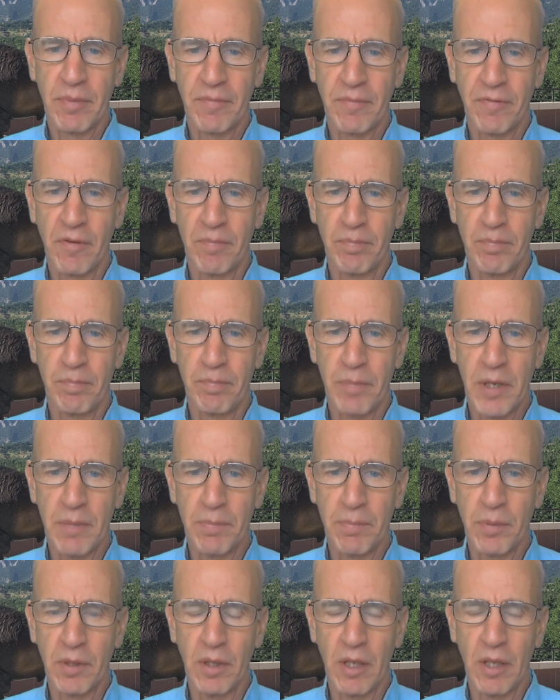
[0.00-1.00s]
from
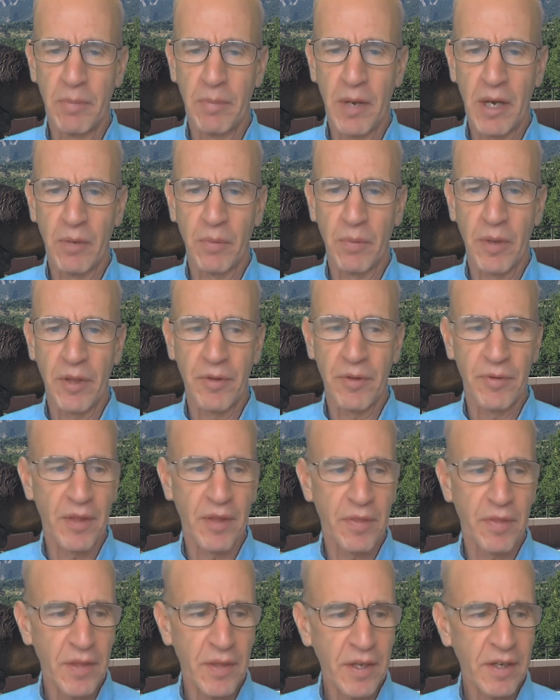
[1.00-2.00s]
people about whether they
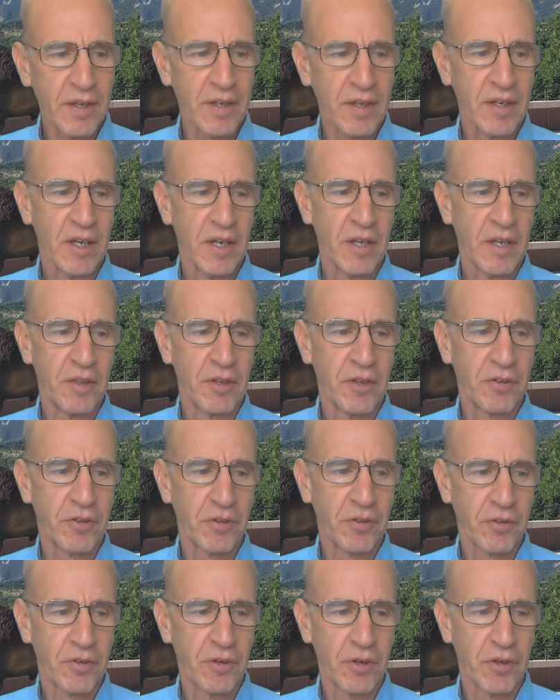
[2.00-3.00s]
think this
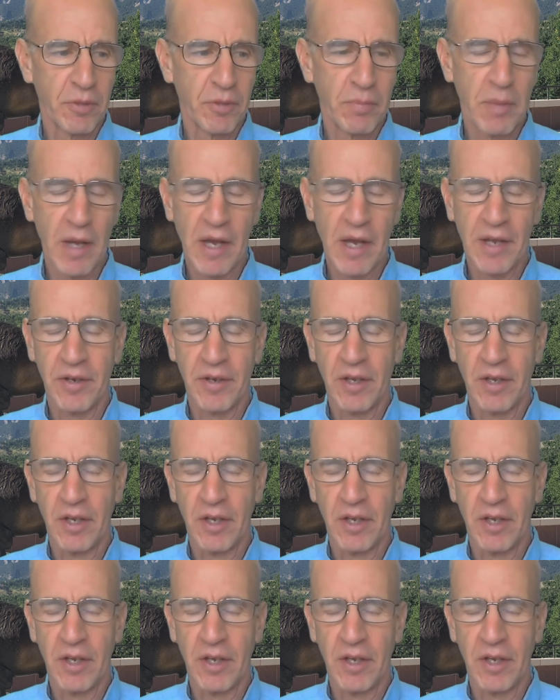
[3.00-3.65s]
is good or bad.